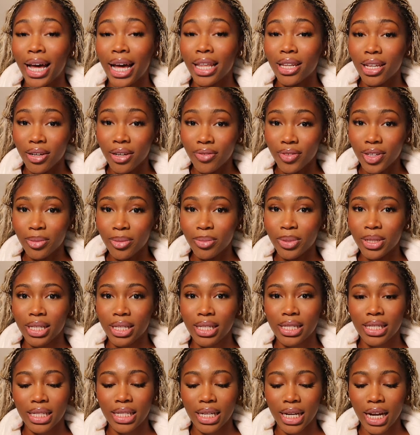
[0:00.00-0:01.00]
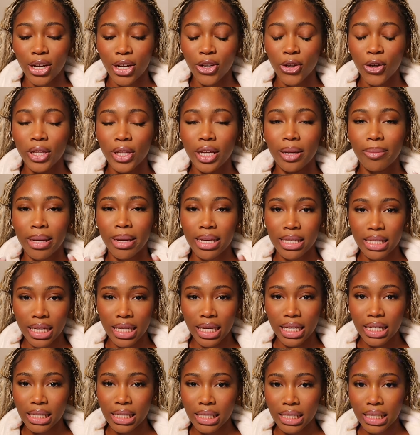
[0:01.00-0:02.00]
I love it because then I know that my
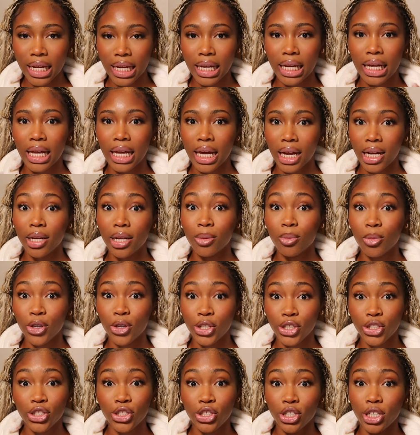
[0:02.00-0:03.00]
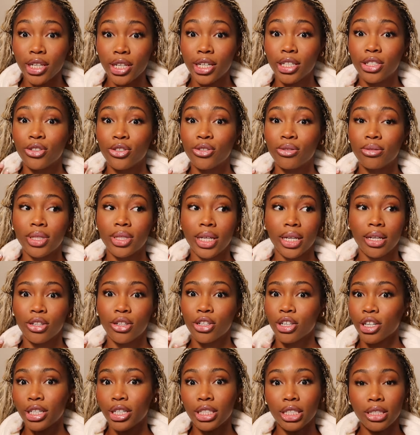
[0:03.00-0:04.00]
skin is like getting moisture and like
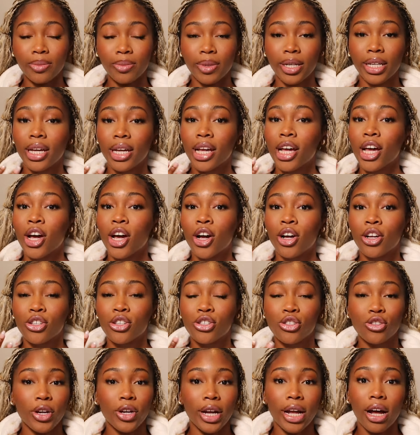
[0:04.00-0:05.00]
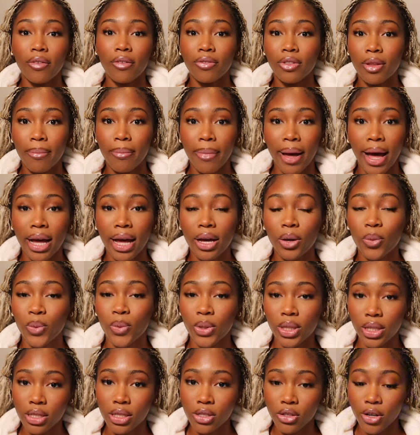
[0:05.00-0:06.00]
nourishment straight off the bat
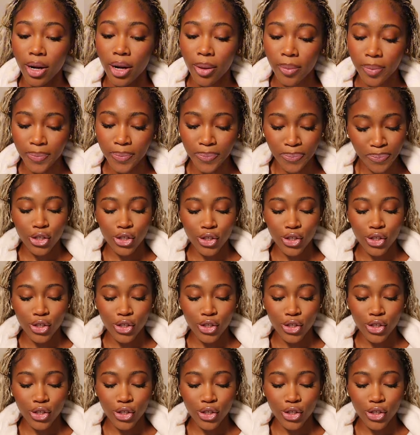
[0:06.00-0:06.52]
with the scrub.